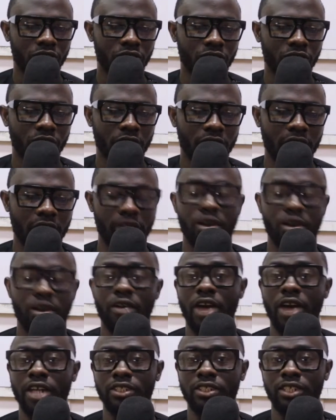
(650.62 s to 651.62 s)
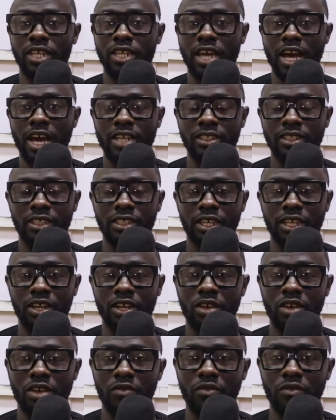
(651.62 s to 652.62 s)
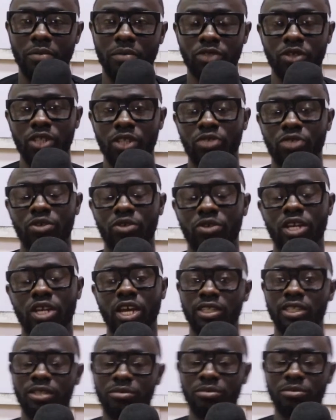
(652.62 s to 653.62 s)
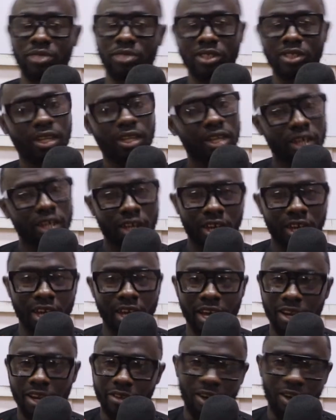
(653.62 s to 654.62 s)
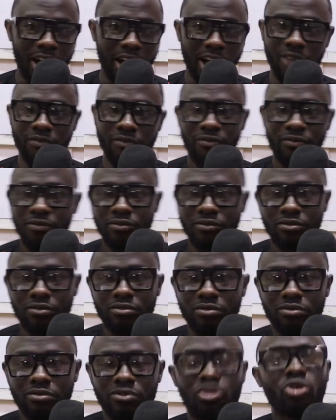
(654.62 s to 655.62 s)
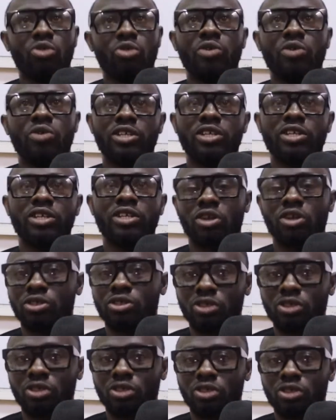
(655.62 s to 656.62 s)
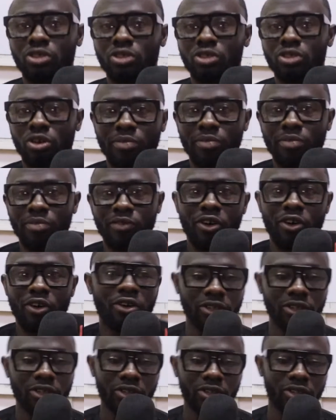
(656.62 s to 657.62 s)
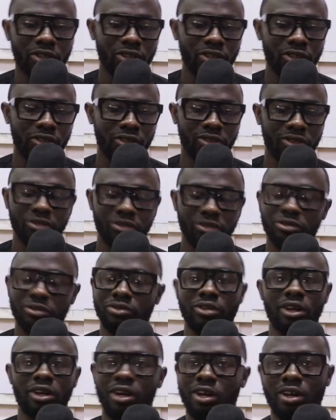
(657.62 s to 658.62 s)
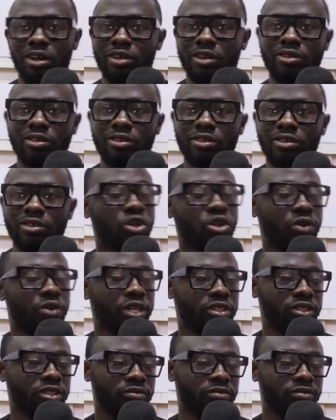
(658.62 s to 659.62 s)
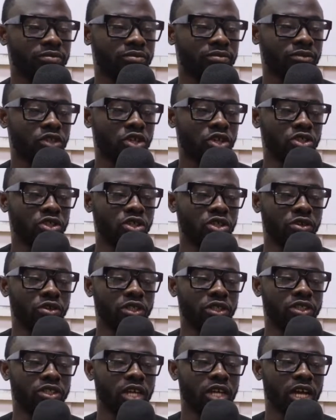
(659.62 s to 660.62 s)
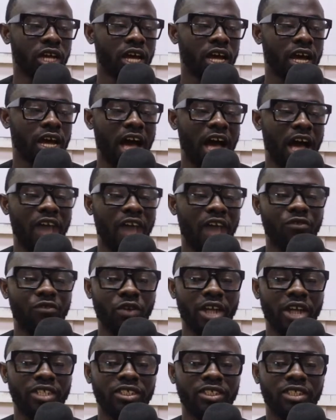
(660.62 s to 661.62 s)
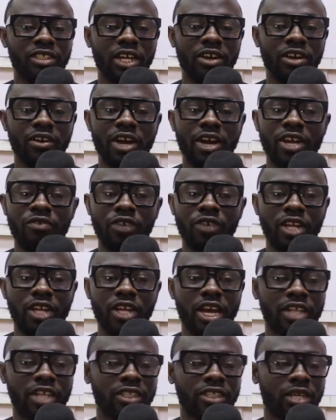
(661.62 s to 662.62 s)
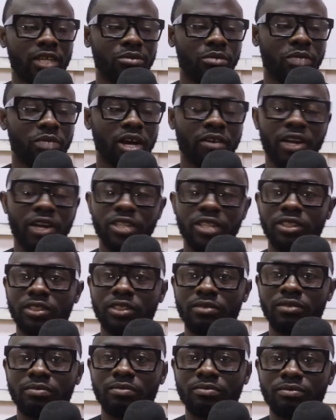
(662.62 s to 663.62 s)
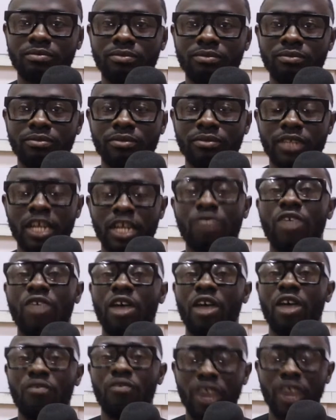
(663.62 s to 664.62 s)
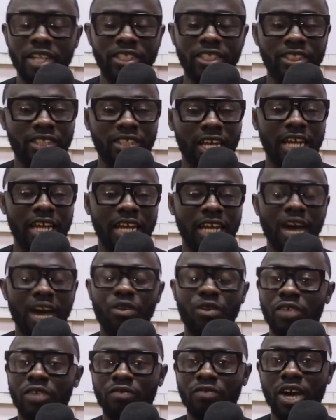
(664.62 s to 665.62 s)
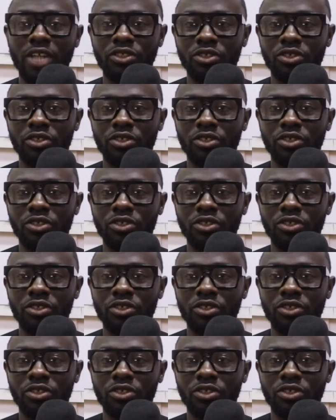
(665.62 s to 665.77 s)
that. And you are writing the ICA November 2020 exams, and you have two weeks or so before. Oh, don't do it. Don't do it. Have you registered already for the exams, Margaret? If you have registered, I would advise you